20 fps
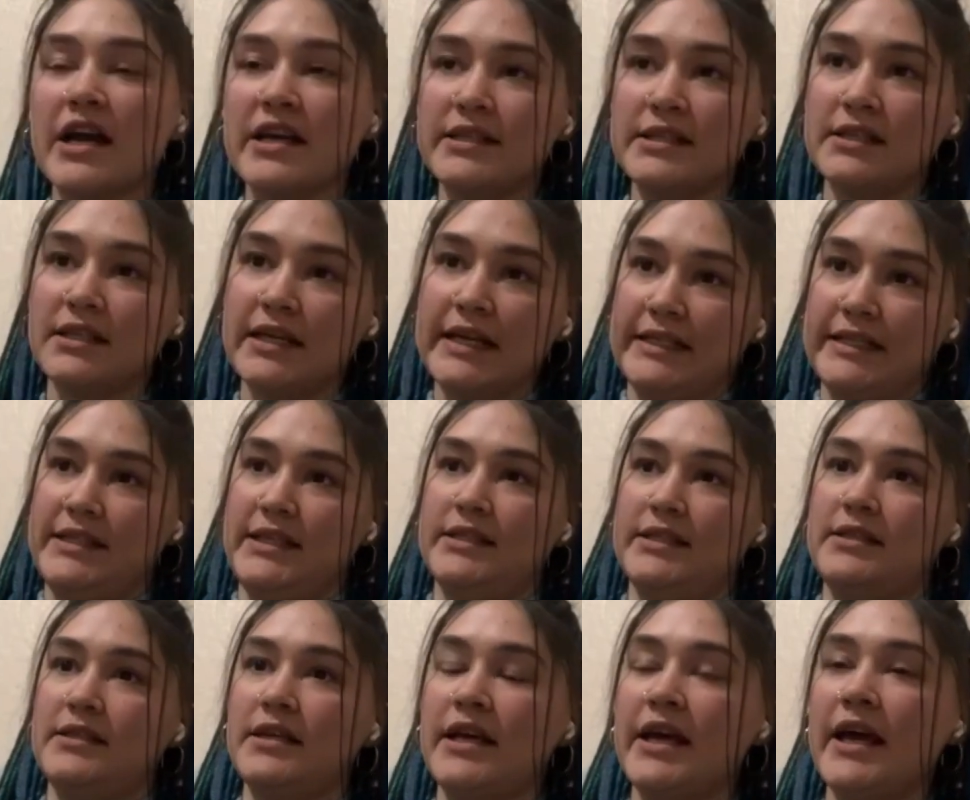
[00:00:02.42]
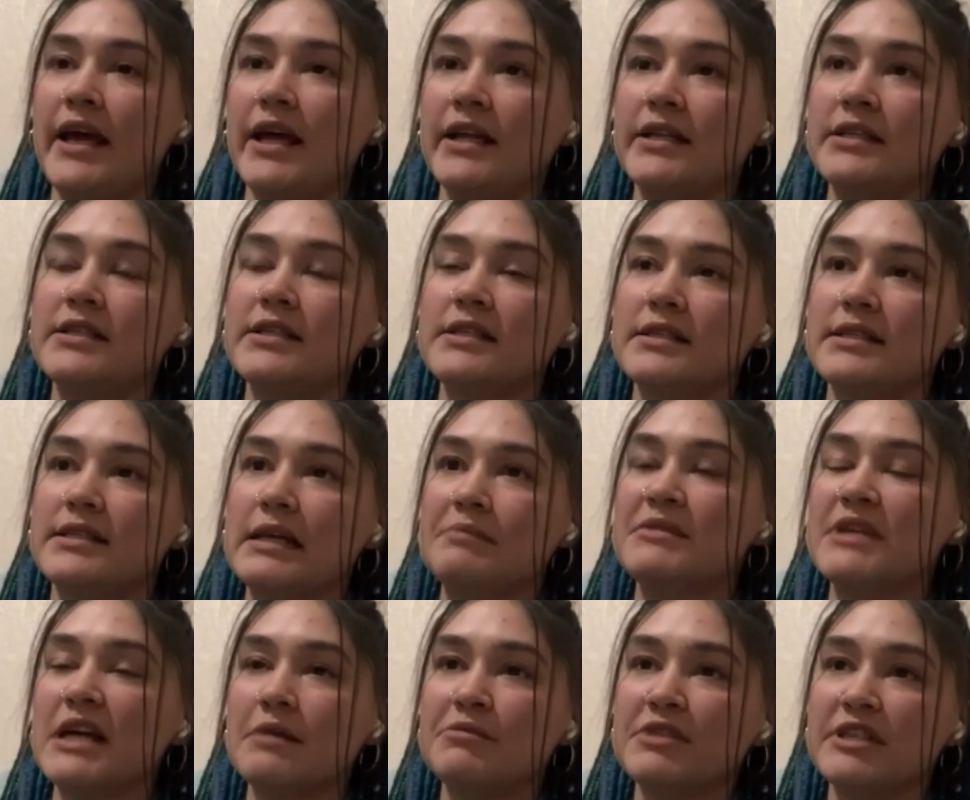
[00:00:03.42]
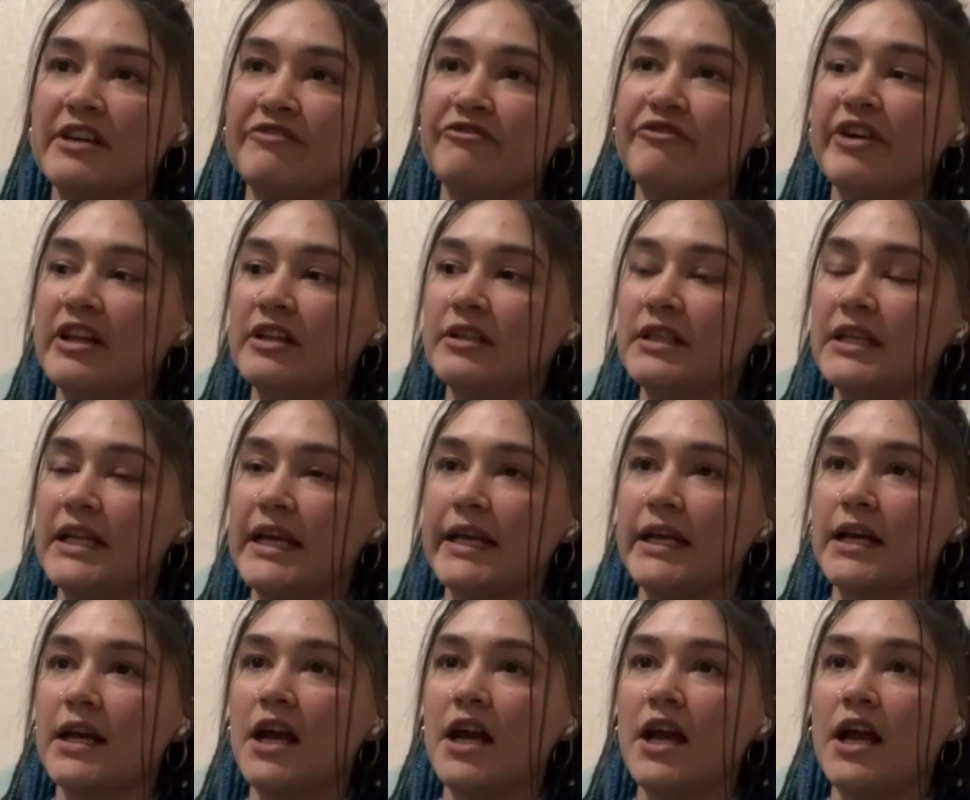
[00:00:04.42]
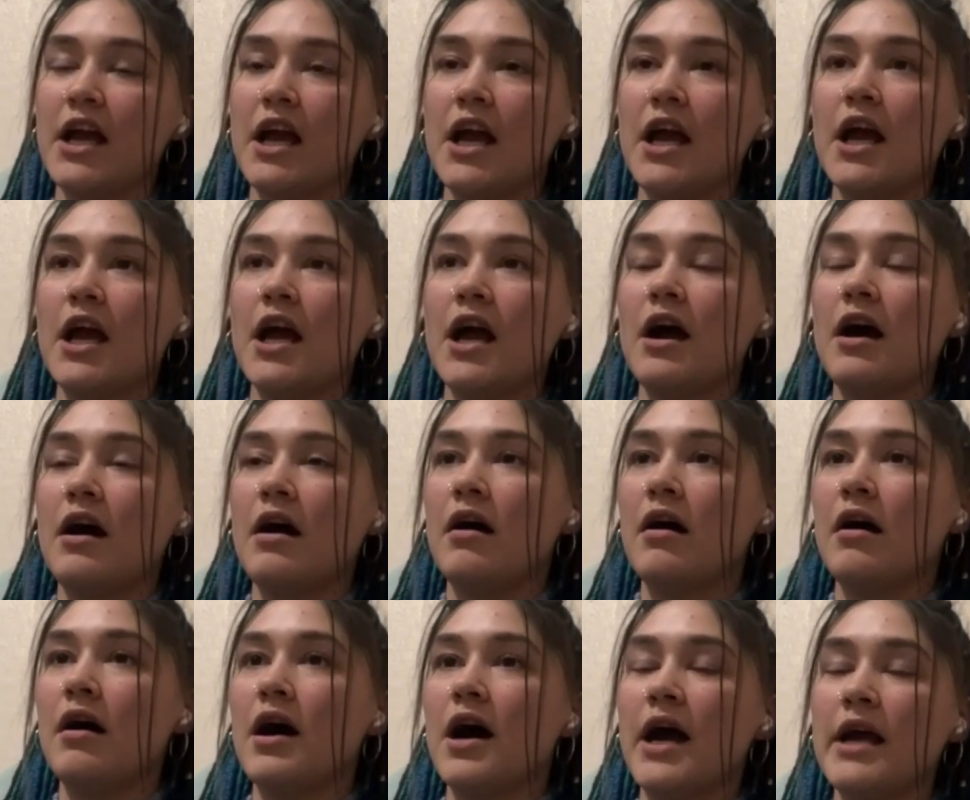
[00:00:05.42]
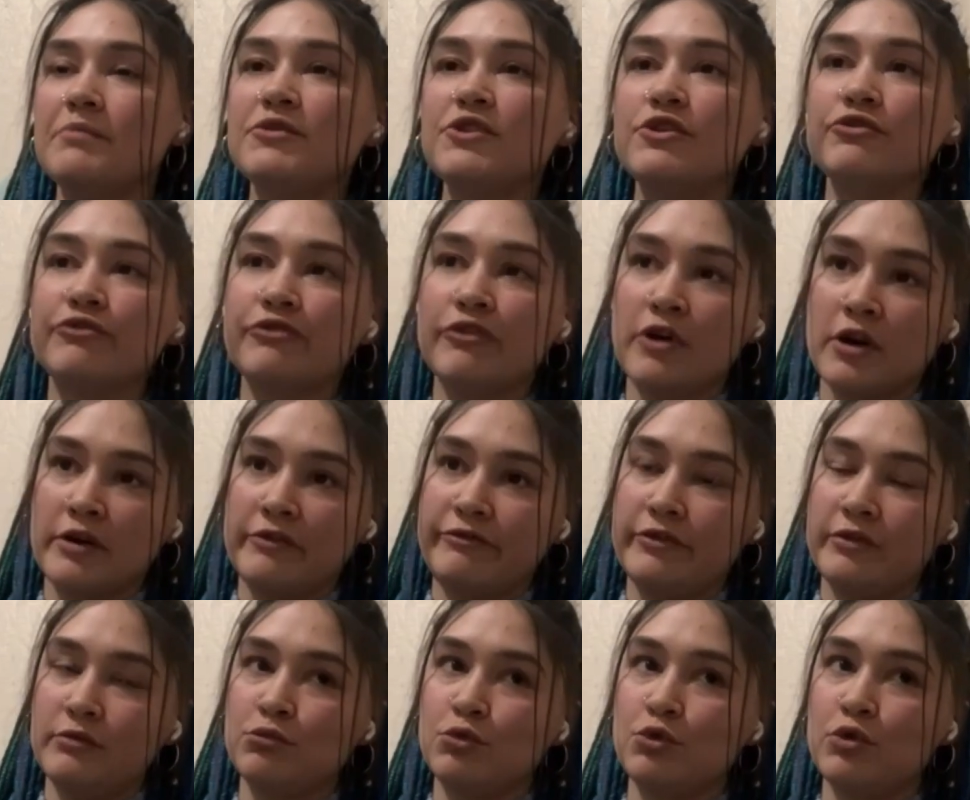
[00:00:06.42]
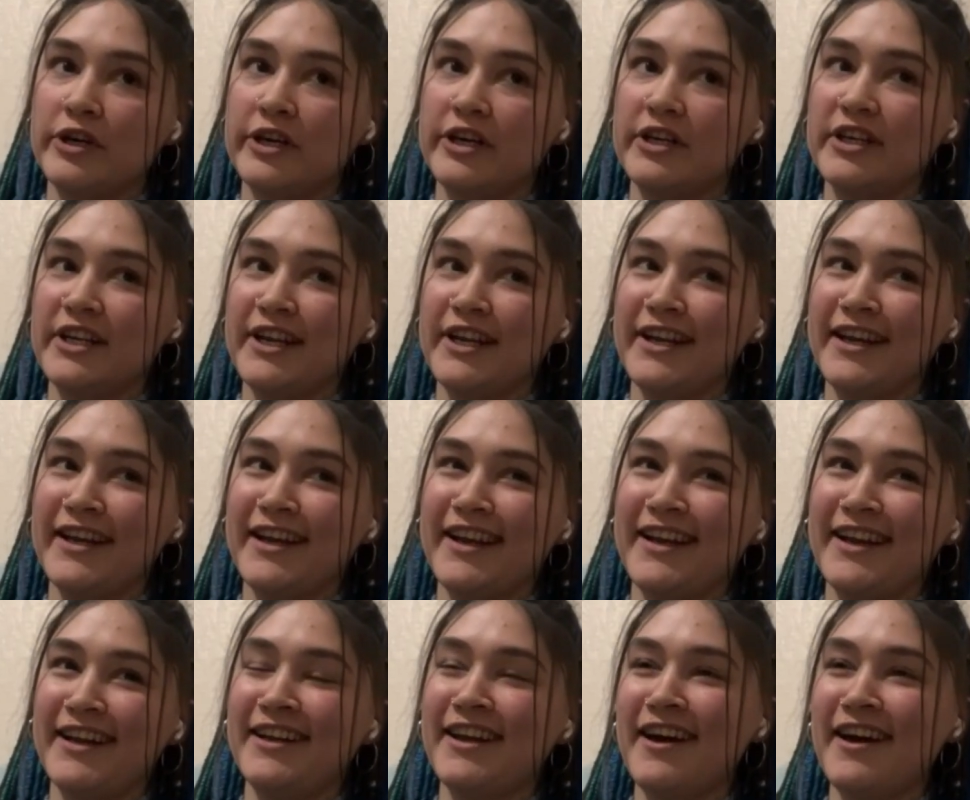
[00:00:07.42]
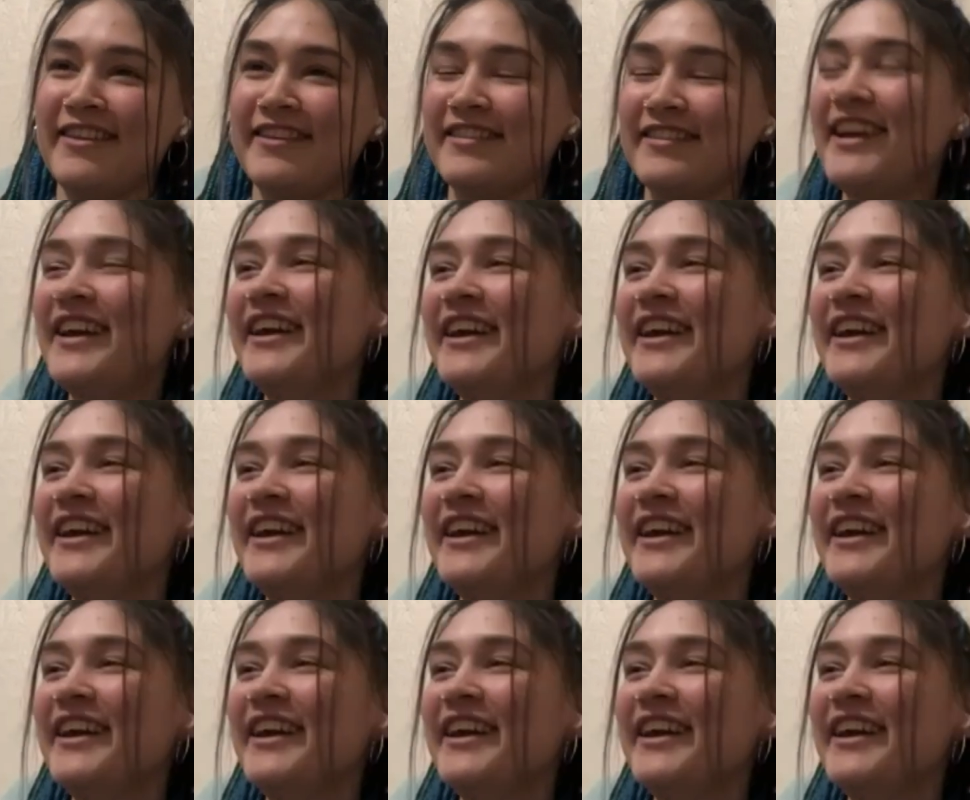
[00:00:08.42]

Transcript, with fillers: isolated, and sometimes I felt like uh, I'm too far from war. None,